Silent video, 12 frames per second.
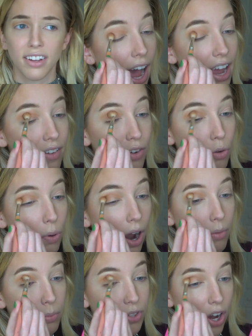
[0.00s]
I have no
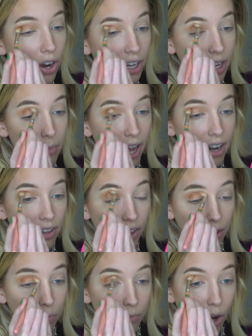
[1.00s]
problem talking about it
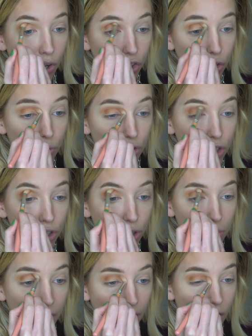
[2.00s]
like on
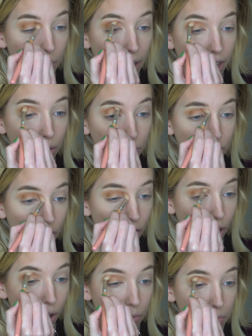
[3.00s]
YouTube, like on my own
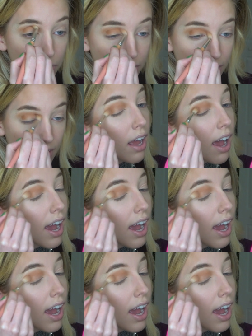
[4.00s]
terms.